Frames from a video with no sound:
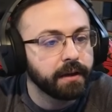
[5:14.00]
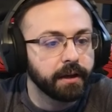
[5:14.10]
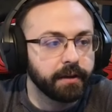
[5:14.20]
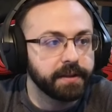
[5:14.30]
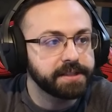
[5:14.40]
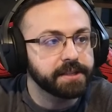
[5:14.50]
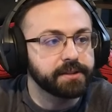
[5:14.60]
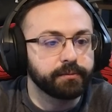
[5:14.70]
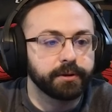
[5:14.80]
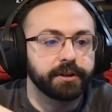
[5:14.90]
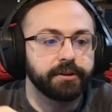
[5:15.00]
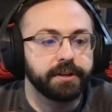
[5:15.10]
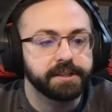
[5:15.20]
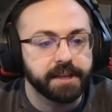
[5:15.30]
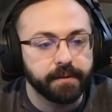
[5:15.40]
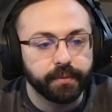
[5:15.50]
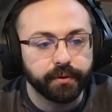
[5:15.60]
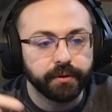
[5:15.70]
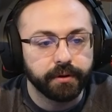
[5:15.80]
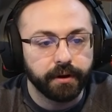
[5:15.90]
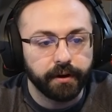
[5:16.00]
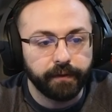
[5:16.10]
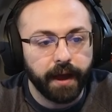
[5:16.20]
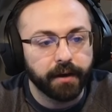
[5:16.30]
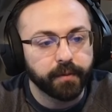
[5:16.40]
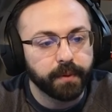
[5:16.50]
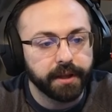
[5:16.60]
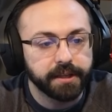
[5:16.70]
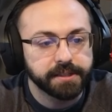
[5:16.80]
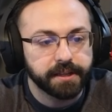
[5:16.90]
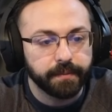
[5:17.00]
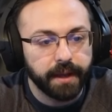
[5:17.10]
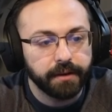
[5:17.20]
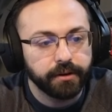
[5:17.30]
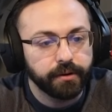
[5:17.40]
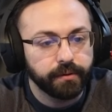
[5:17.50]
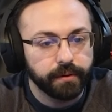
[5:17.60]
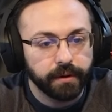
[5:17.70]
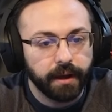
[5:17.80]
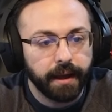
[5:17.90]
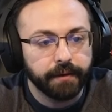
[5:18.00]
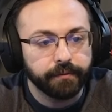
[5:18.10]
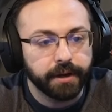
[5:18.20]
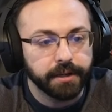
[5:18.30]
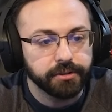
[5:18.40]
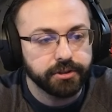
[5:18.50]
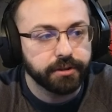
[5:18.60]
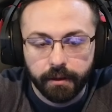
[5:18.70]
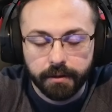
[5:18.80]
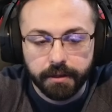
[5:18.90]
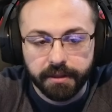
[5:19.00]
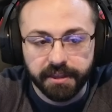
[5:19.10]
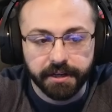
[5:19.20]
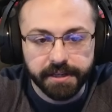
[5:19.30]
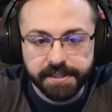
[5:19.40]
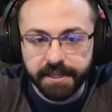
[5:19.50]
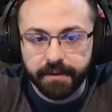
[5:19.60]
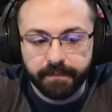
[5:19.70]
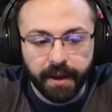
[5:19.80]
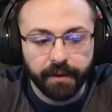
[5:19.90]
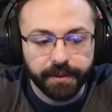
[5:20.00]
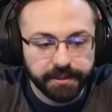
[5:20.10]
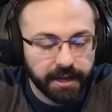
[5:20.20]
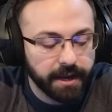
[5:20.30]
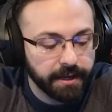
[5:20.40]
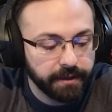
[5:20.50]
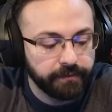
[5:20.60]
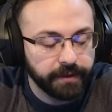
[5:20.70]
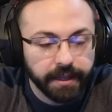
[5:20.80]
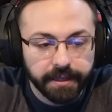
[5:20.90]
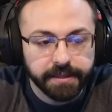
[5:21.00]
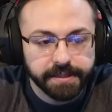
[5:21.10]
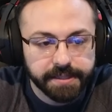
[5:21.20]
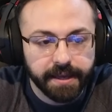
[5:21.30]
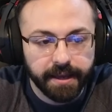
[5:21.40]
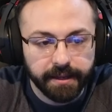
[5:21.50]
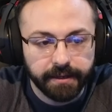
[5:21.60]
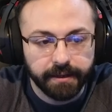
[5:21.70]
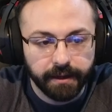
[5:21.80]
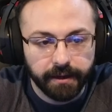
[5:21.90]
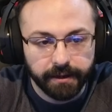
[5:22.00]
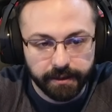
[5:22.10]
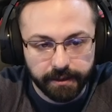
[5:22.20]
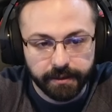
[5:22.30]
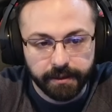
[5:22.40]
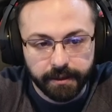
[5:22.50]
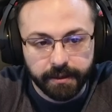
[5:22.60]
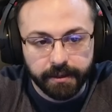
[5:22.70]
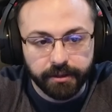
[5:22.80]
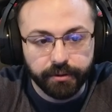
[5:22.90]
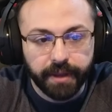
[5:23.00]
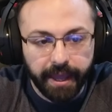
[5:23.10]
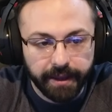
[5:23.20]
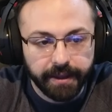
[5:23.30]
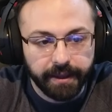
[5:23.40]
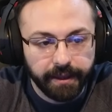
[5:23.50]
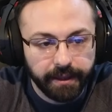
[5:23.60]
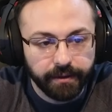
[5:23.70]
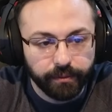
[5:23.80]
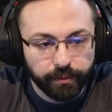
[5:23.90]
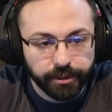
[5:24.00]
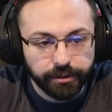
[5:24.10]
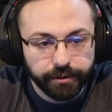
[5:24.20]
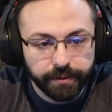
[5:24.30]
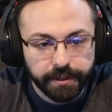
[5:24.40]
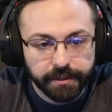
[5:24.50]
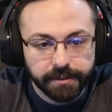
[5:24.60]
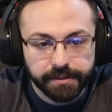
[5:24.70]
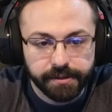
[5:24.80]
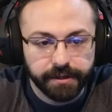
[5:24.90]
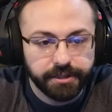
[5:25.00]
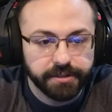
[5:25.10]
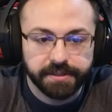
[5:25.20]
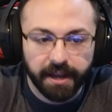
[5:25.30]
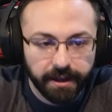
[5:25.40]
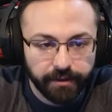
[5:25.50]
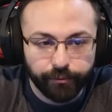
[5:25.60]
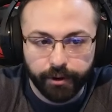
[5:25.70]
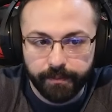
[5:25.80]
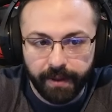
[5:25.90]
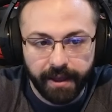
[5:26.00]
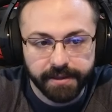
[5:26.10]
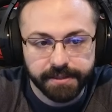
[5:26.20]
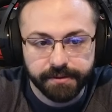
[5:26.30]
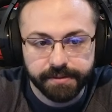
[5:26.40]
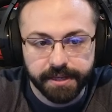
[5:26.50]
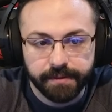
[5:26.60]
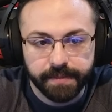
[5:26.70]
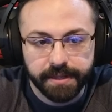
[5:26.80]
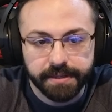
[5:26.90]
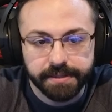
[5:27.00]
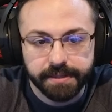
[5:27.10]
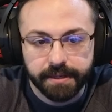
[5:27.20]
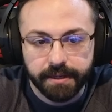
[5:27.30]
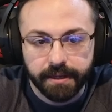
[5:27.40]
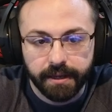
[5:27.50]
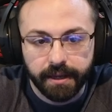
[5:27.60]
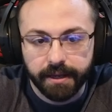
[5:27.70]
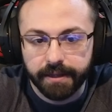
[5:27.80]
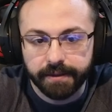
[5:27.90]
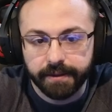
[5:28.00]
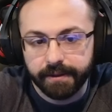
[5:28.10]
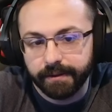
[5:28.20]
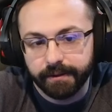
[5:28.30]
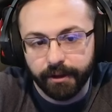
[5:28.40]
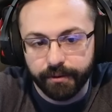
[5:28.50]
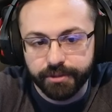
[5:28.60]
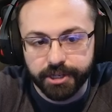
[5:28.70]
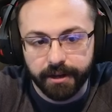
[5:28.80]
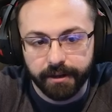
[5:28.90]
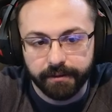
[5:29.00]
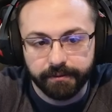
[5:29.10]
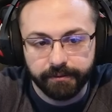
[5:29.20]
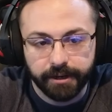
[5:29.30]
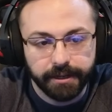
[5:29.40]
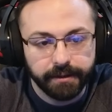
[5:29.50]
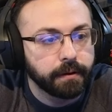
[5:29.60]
This is a really good example of how to play as a commando at range. The nice thing about the dive is that you can't get hit when you do it, so I just dive right past those enemies and no shot, right?